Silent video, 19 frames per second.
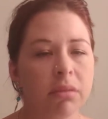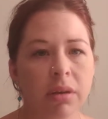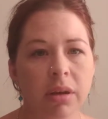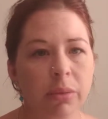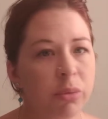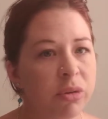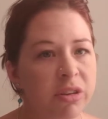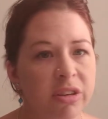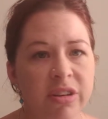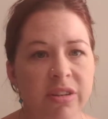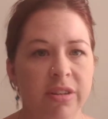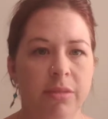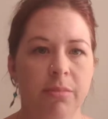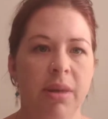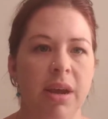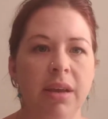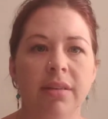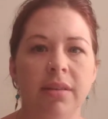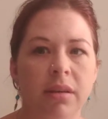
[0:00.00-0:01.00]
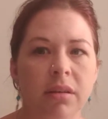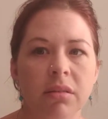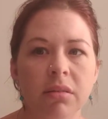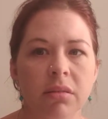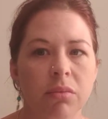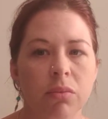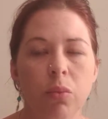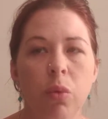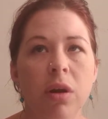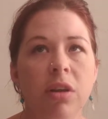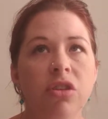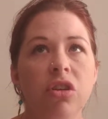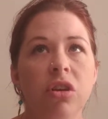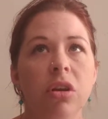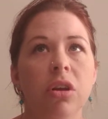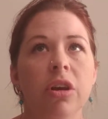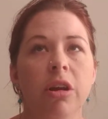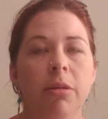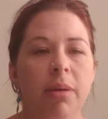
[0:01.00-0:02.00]
It was just amazing. Once
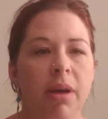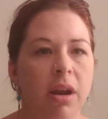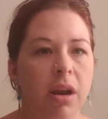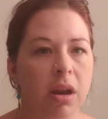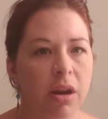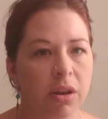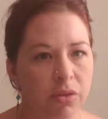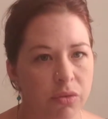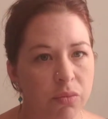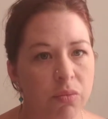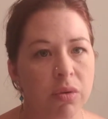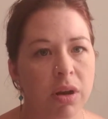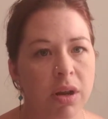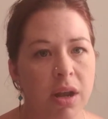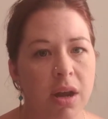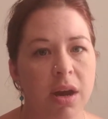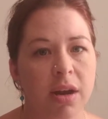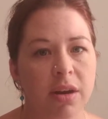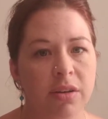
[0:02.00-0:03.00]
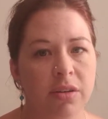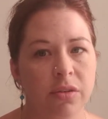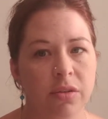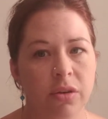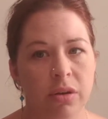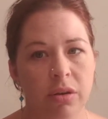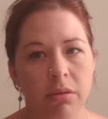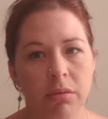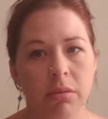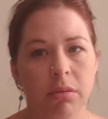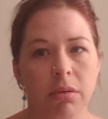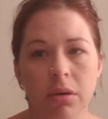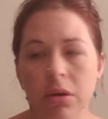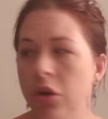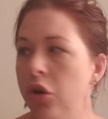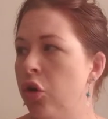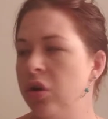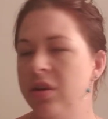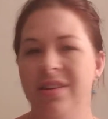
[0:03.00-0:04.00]
you learn about it, it's really hard to
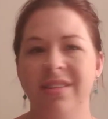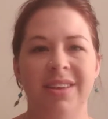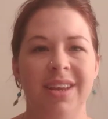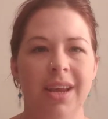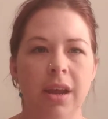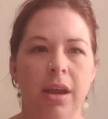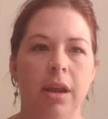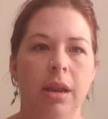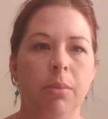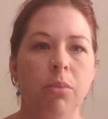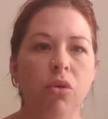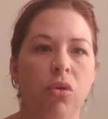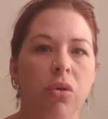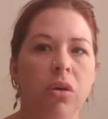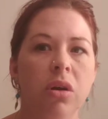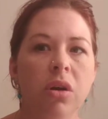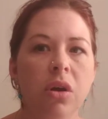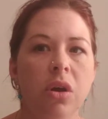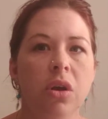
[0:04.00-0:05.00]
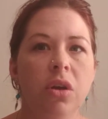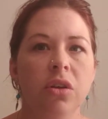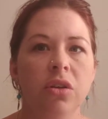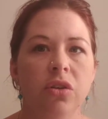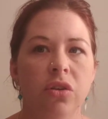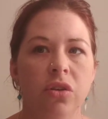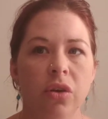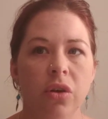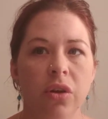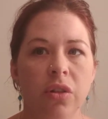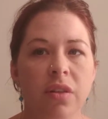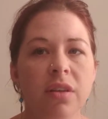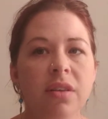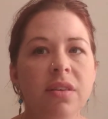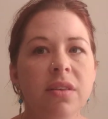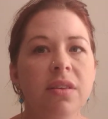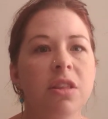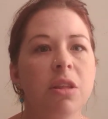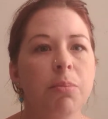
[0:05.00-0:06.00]
not see it anymore. So
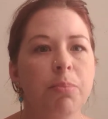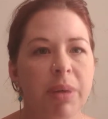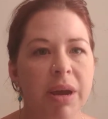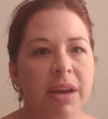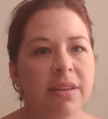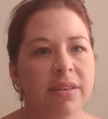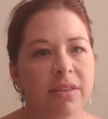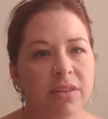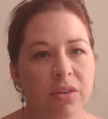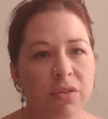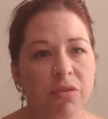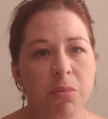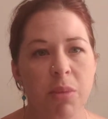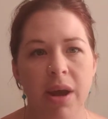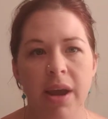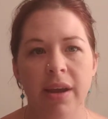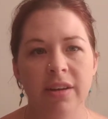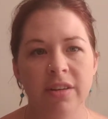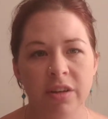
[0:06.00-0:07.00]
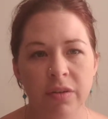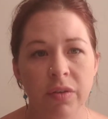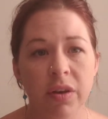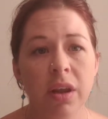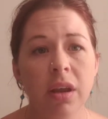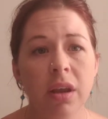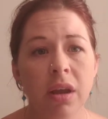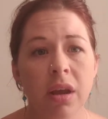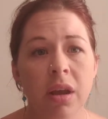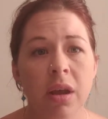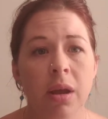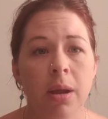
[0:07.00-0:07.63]
this is the basis of my activity.